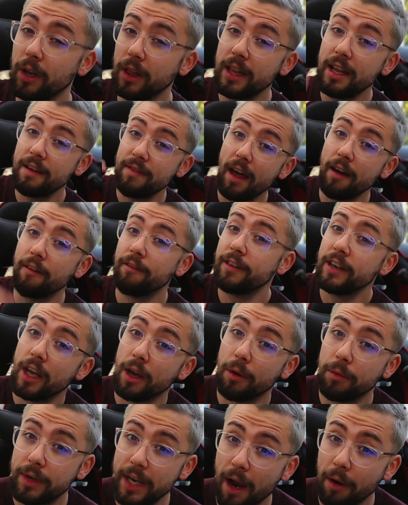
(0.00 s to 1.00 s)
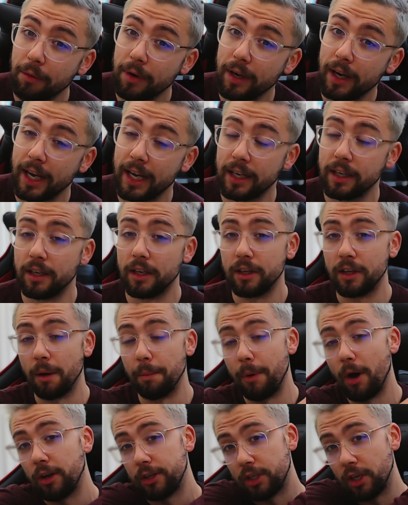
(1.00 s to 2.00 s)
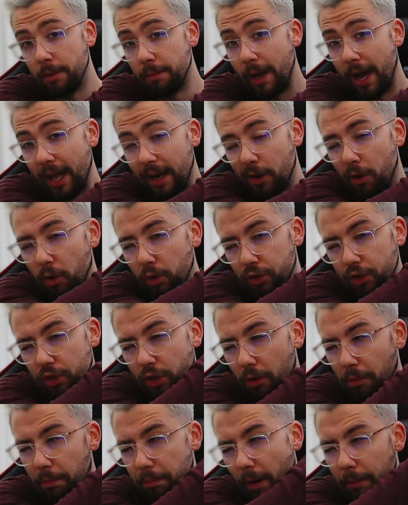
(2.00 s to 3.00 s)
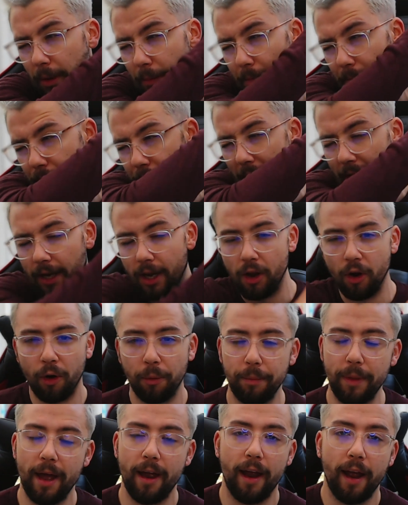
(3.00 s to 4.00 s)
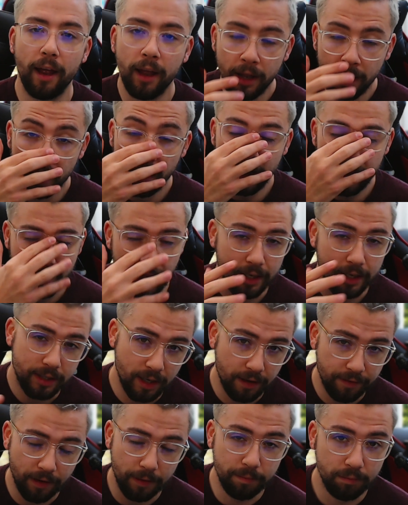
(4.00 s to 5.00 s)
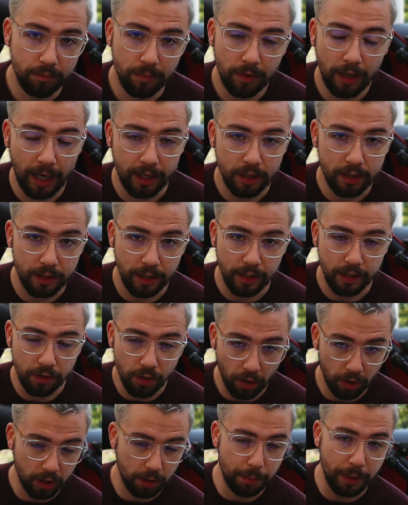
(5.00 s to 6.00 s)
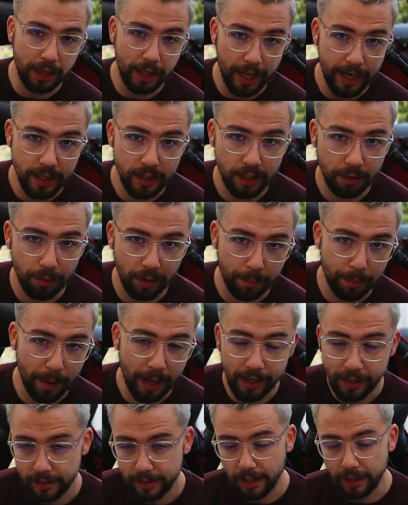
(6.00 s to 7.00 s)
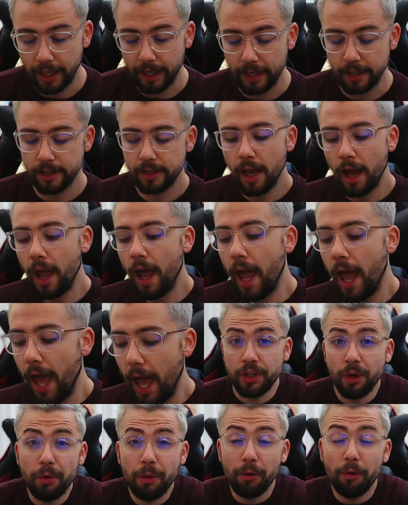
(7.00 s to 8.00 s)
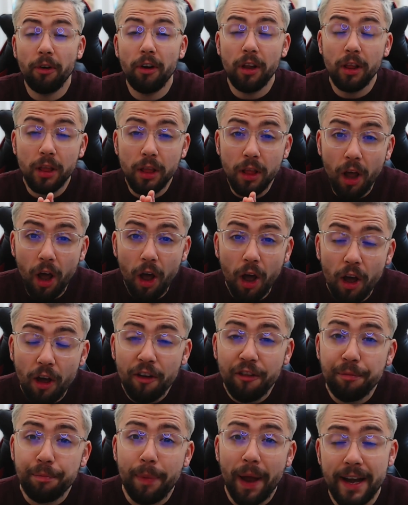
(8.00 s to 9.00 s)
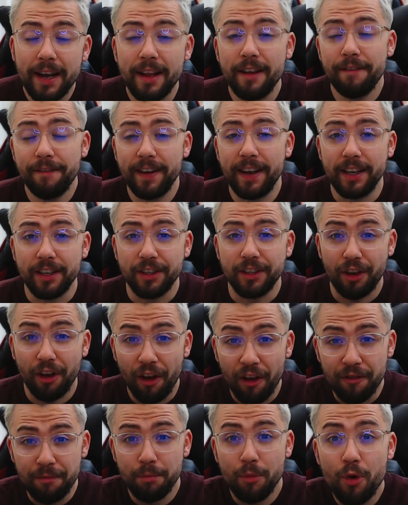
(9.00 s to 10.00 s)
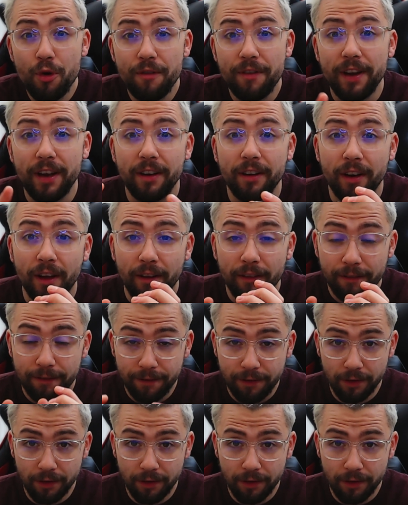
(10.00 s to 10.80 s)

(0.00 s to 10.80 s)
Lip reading: I'm gonna leave that video down in the bottom and also probably bing it up there. That's if I'm actually not gonna be lazy when I'm editing this. So there are a lot of benefits of moving